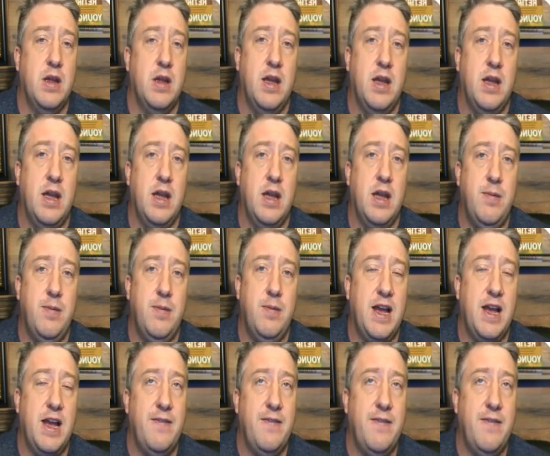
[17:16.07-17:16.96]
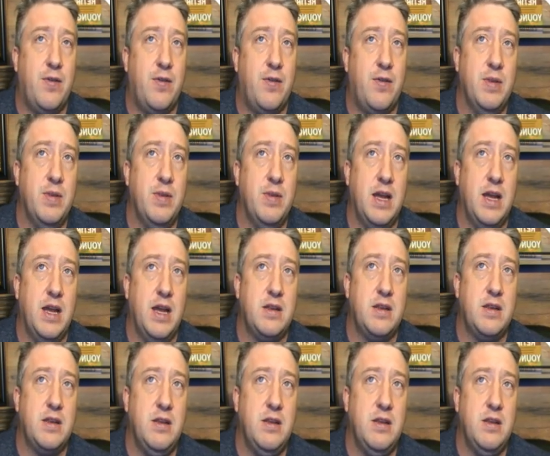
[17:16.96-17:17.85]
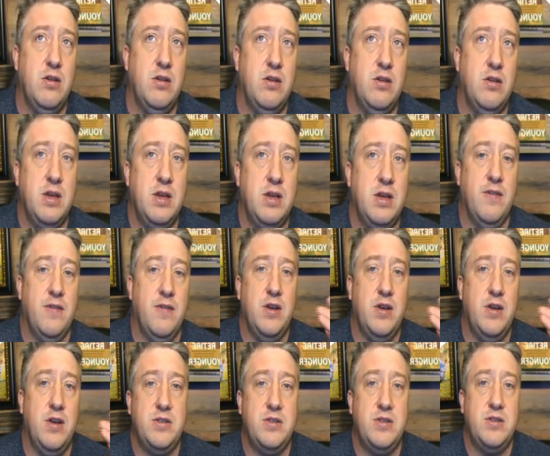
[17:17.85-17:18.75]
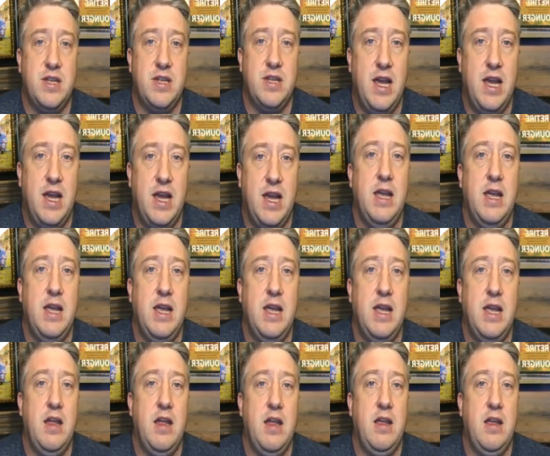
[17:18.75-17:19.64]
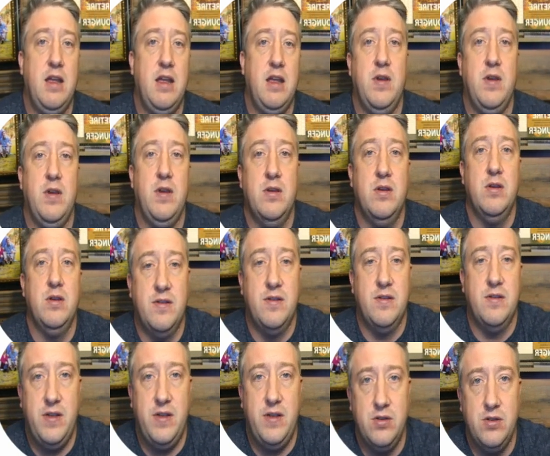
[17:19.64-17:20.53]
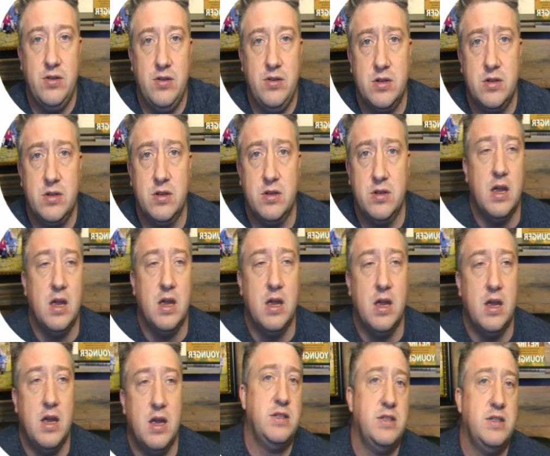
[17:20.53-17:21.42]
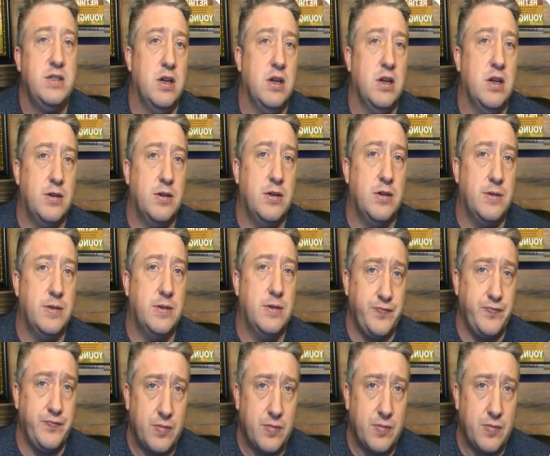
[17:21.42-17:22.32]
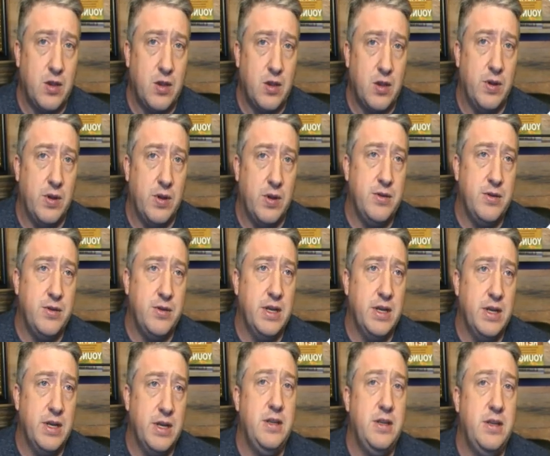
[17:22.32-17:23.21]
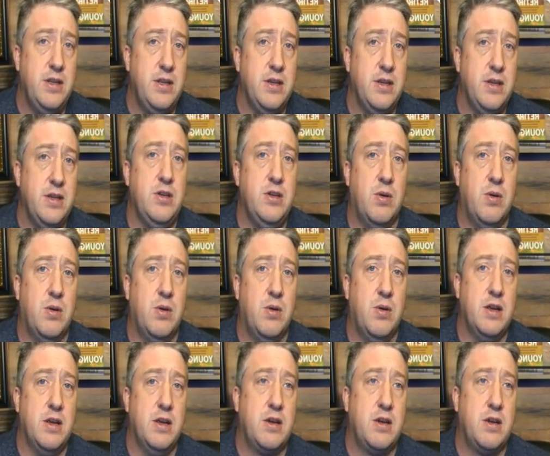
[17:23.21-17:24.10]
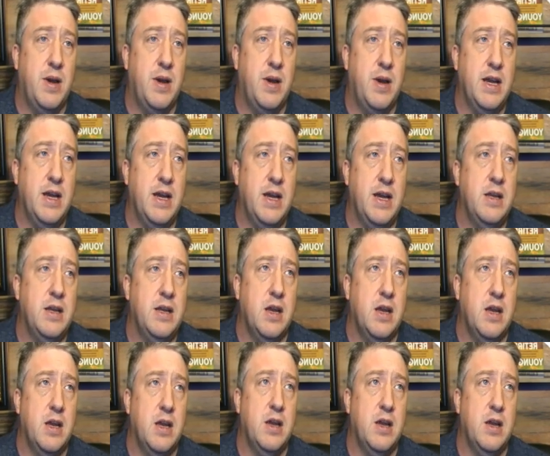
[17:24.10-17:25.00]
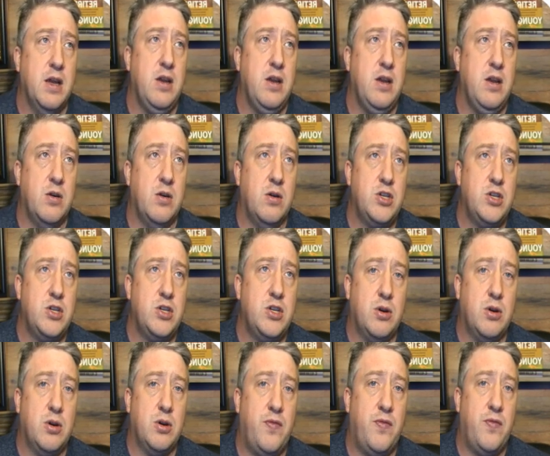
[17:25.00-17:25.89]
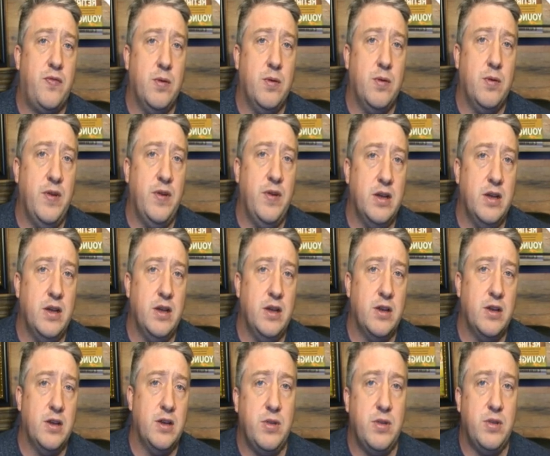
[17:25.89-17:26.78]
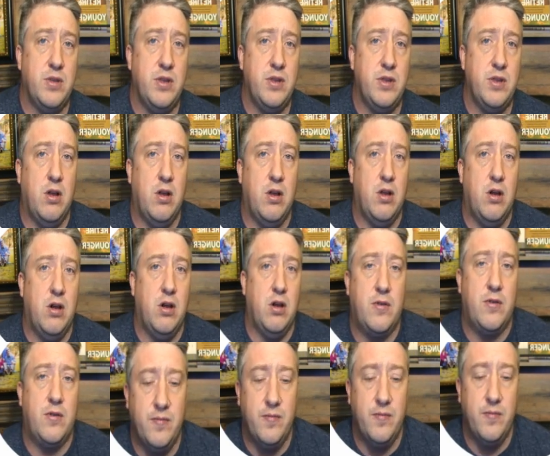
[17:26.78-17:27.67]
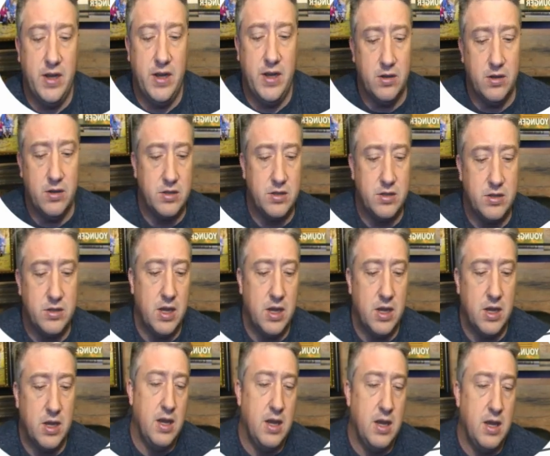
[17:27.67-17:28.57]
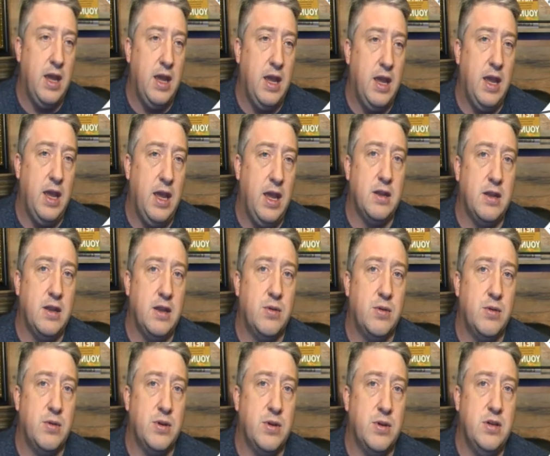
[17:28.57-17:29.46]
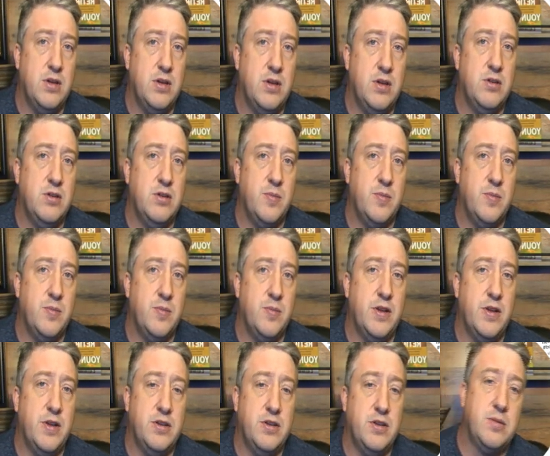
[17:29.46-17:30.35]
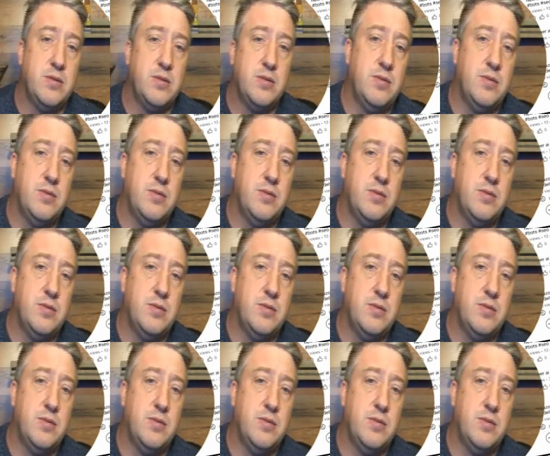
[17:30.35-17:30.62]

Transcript: a platform that you can get views today and get views in the future. So what you want to do is you want to combine your short form videos with your long form videos. And what you do is you produce,